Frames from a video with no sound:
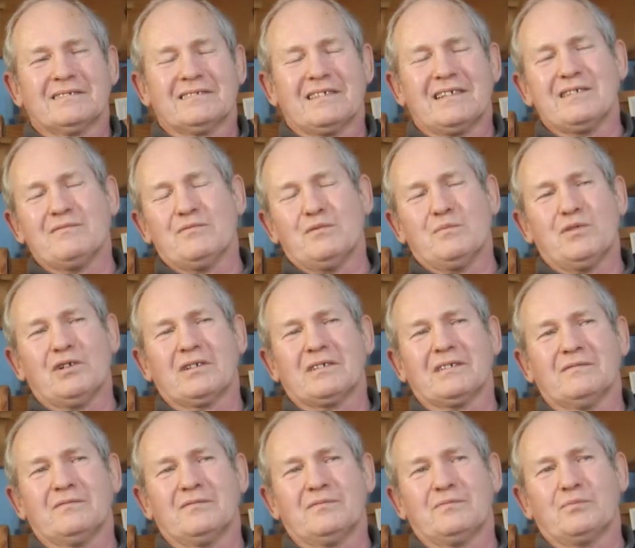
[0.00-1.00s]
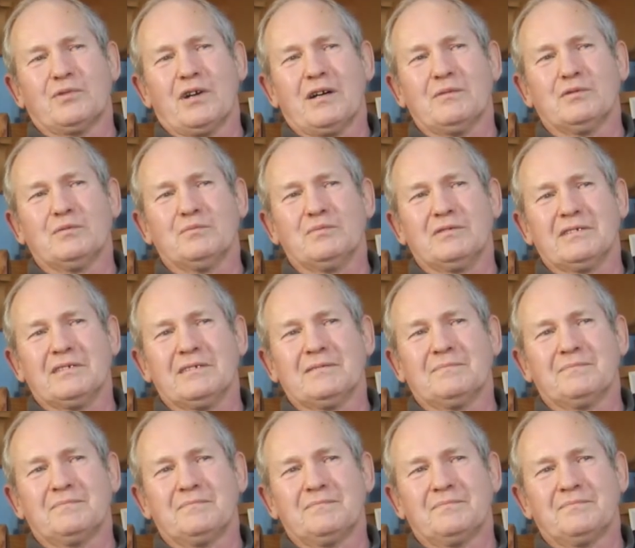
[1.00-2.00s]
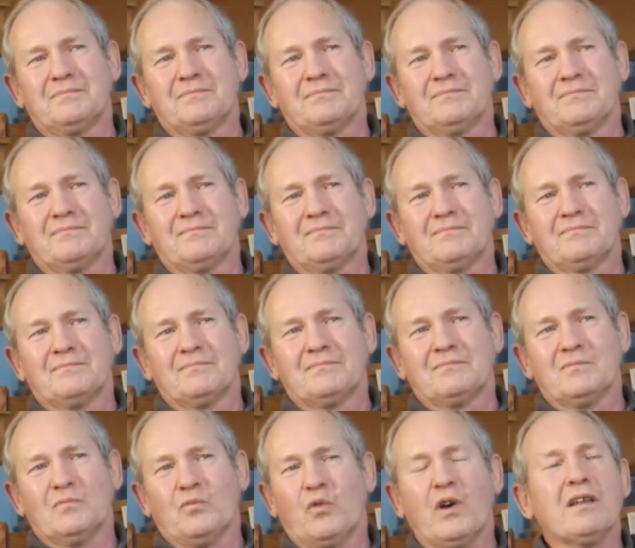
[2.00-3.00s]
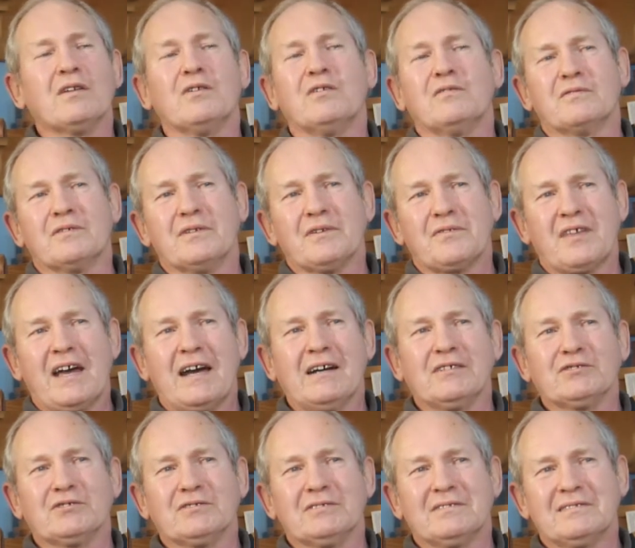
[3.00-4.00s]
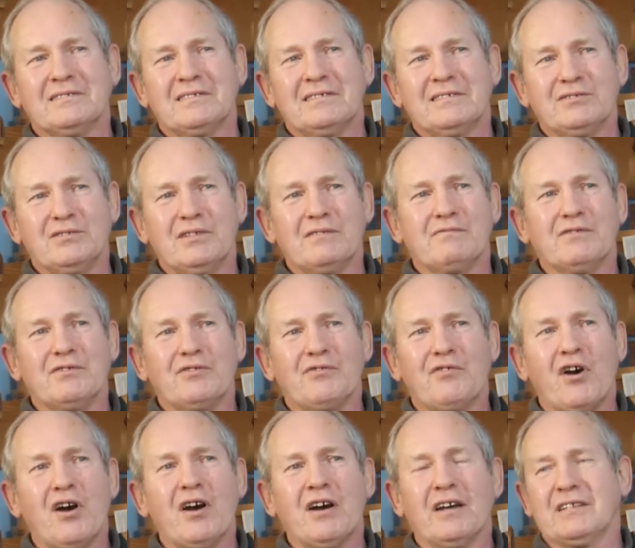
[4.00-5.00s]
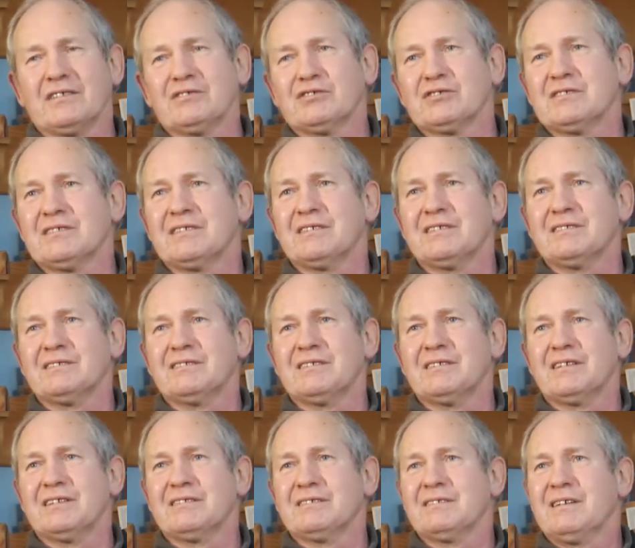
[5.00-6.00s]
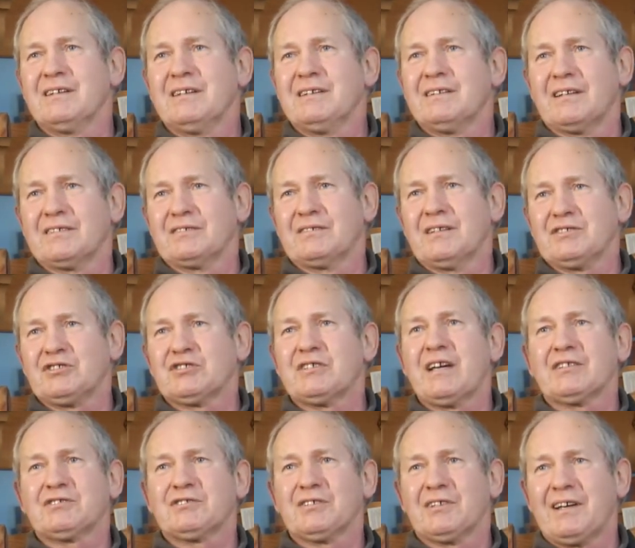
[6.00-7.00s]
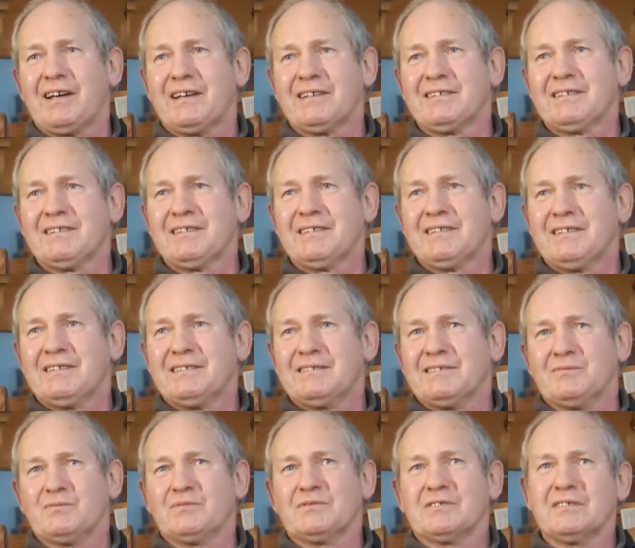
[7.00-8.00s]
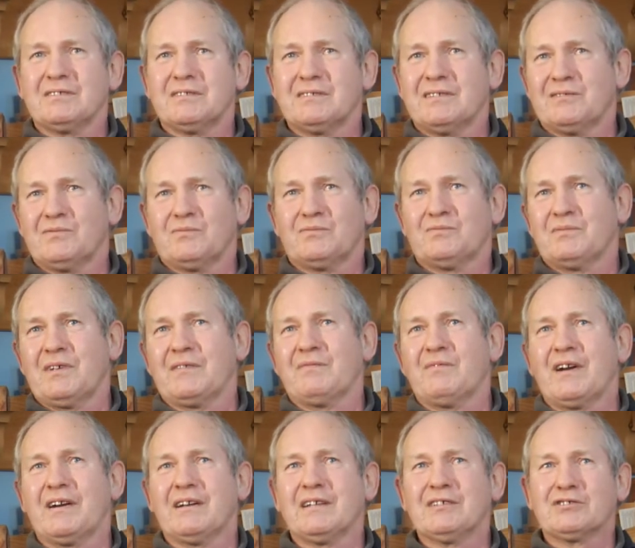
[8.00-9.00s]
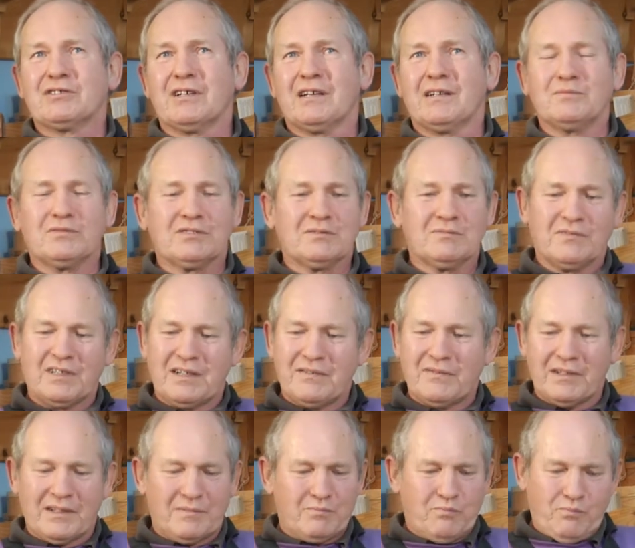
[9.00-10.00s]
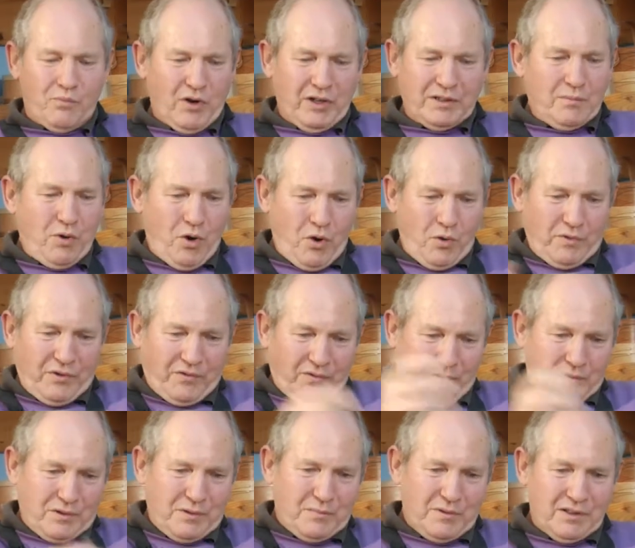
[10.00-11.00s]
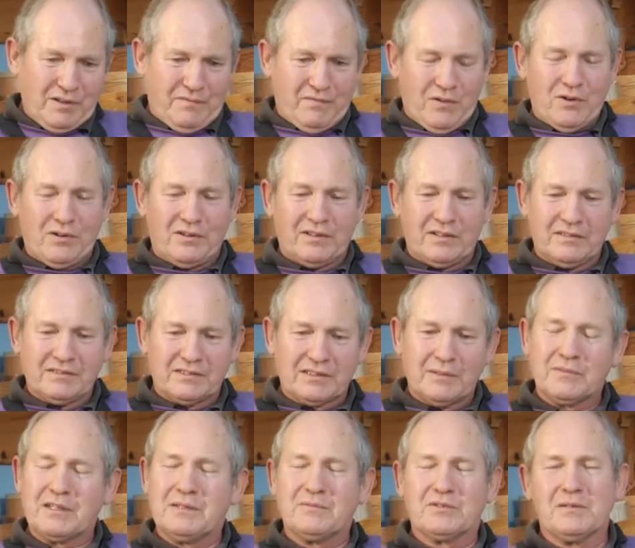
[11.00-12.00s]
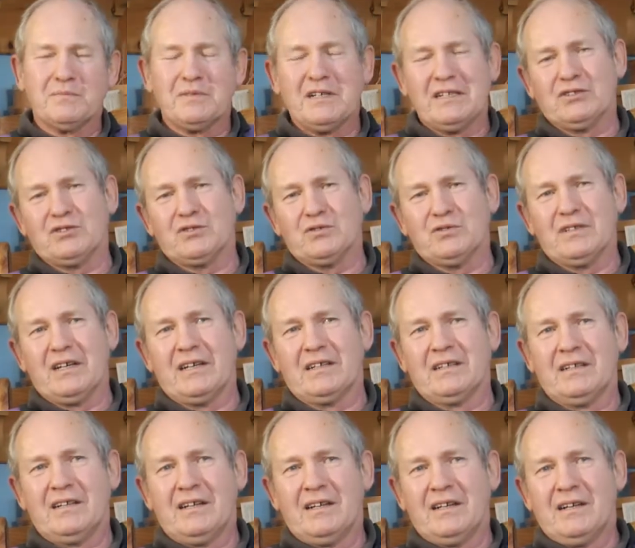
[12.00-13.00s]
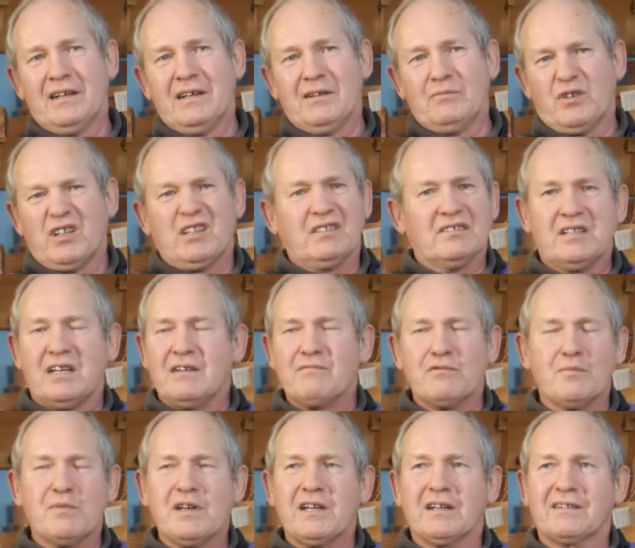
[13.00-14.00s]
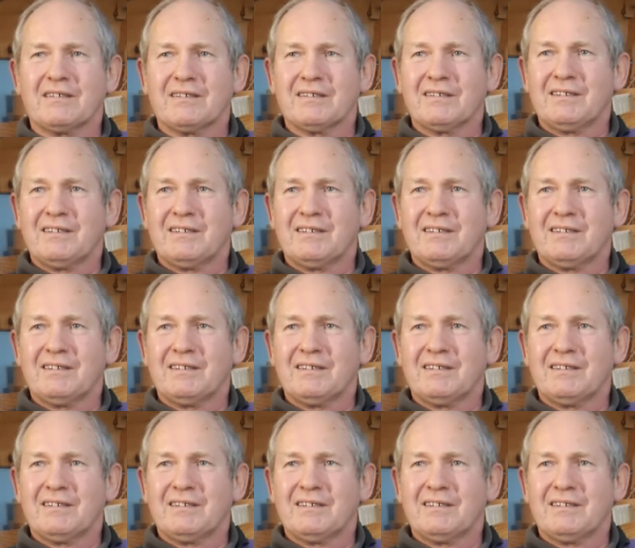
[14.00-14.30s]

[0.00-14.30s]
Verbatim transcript: I have a book of probably well over 1,000 different drawings that I sketch a lot, and at various times, and whenever I bring them home and throw them in the folder, and sometimes I page through that. But I'll never make